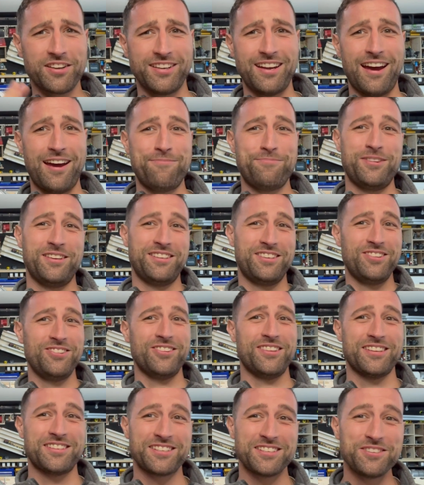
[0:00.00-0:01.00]
time to do
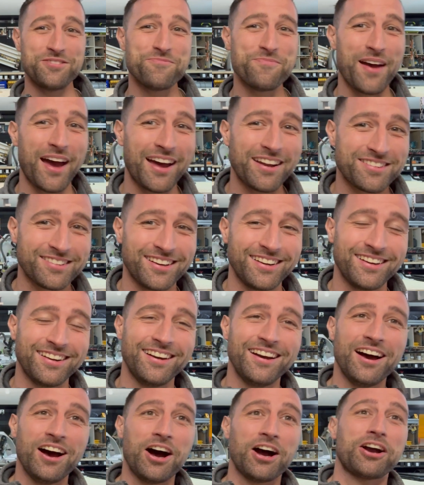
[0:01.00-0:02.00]
this. Can you imagine
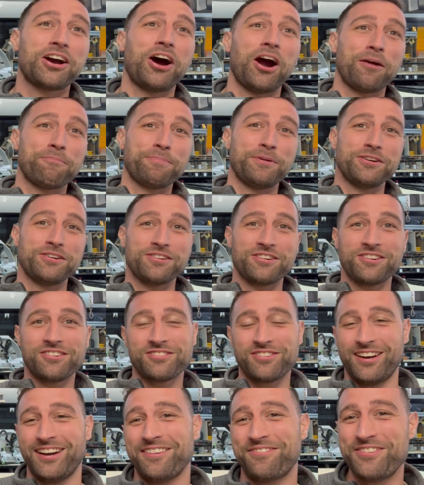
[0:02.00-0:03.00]
a carpenter
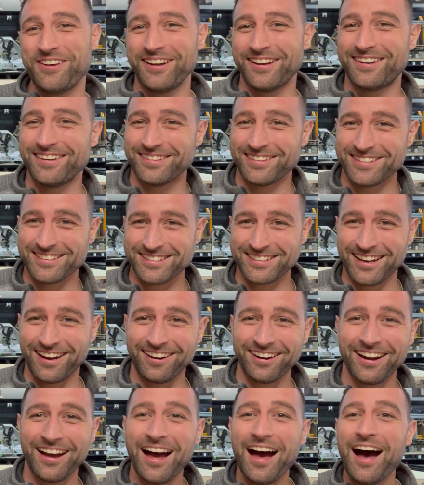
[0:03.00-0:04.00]
trying to figure this
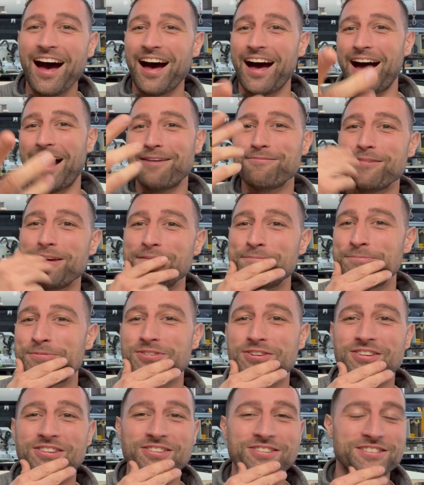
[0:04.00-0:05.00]
out? I'm
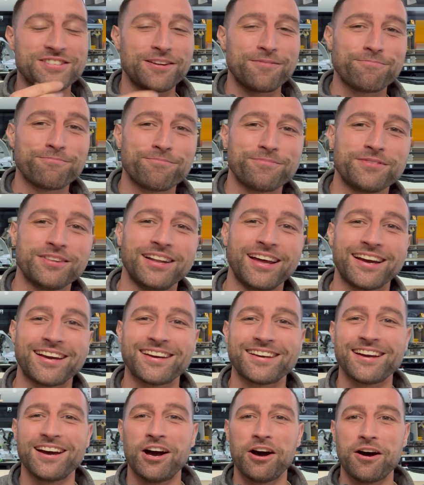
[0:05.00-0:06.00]
sure there's some
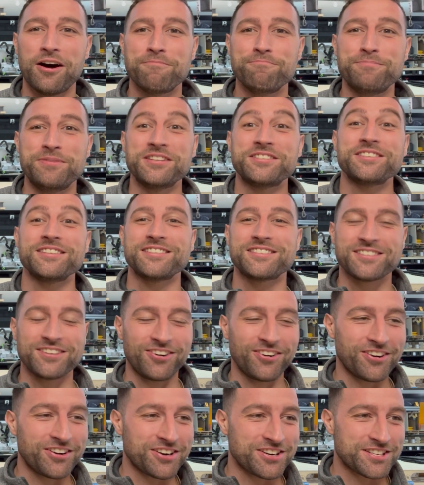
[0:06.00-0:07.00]
like business
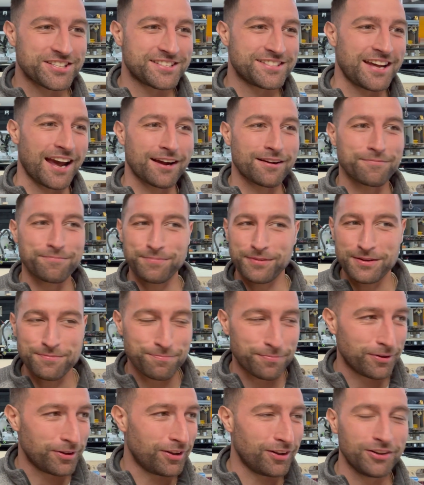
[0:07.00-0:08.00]
owners, tech
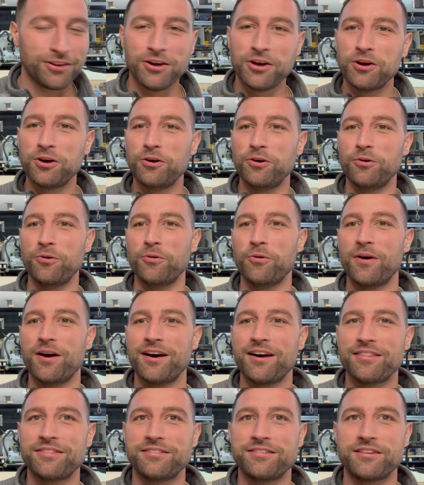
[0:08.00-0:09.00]
people who
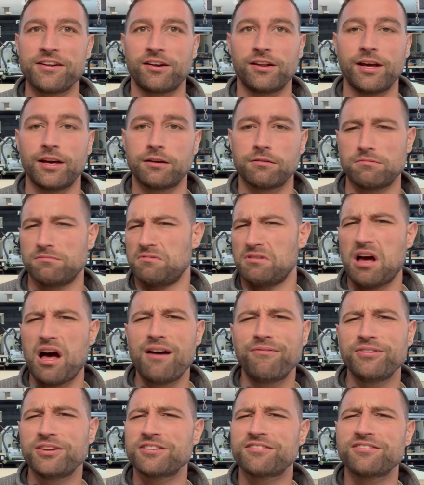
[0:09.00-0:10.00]
they're like,
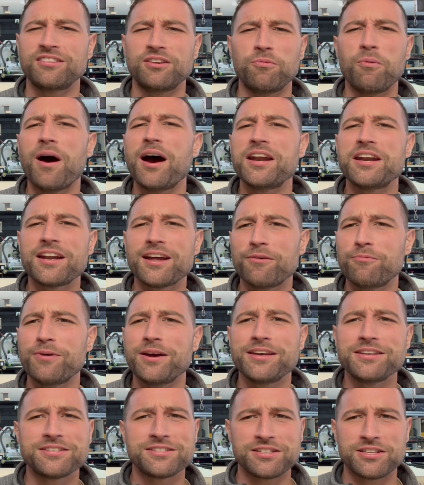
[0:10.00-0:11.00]
obviously, why did I
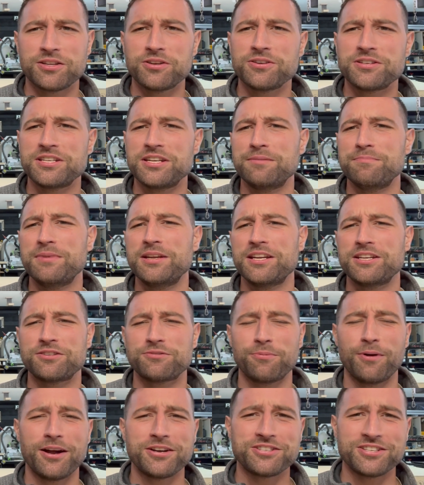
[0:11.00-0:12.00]
waste 13 minutes
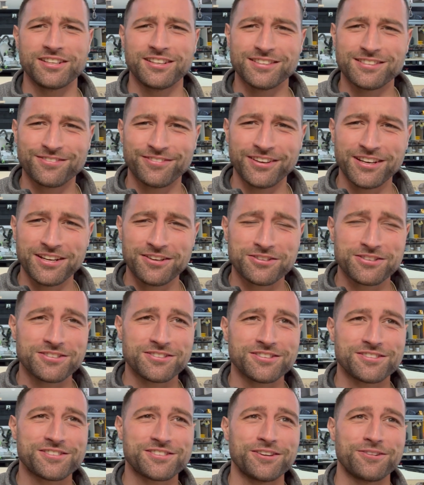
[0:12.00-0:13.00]
watching this video? This
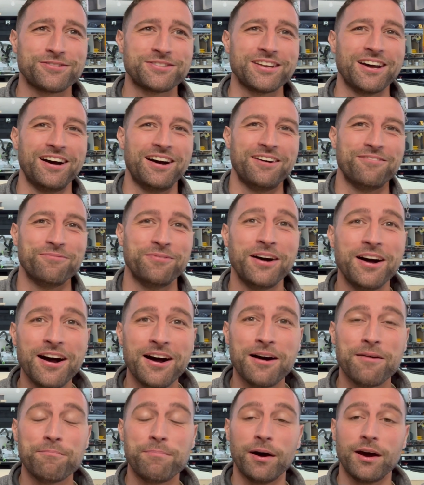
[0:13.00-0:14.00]
is so
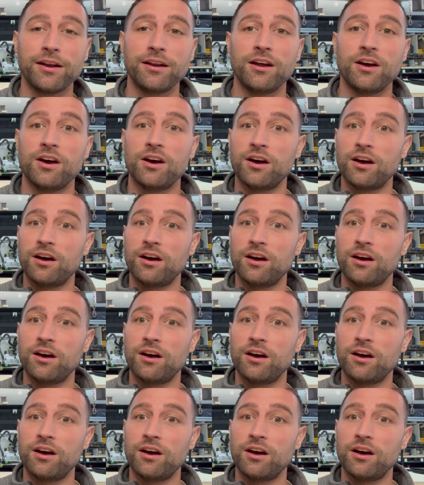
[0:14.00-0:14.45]
dumb. But